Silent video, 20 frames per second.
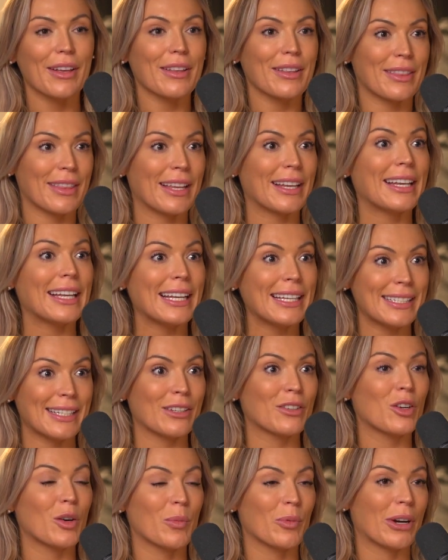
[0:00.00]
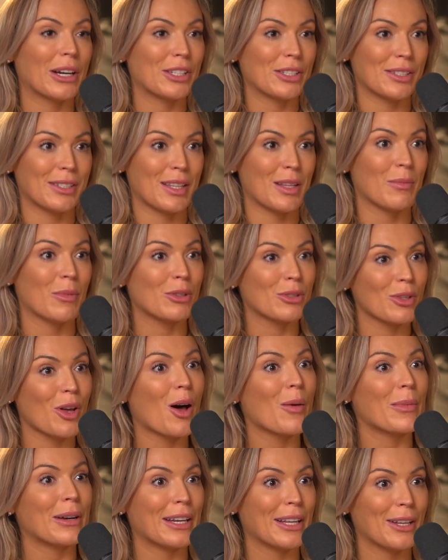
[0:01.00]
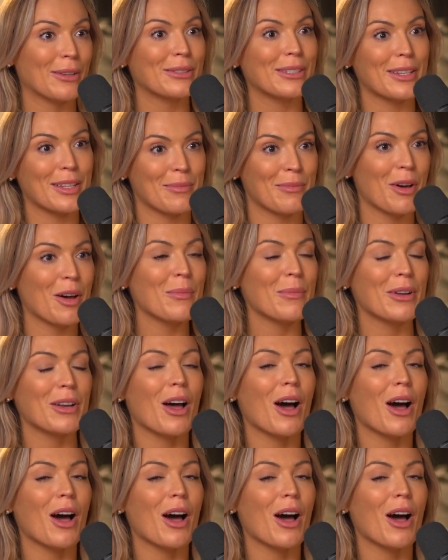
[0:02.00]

the leading corporations and the most commonly used at the moment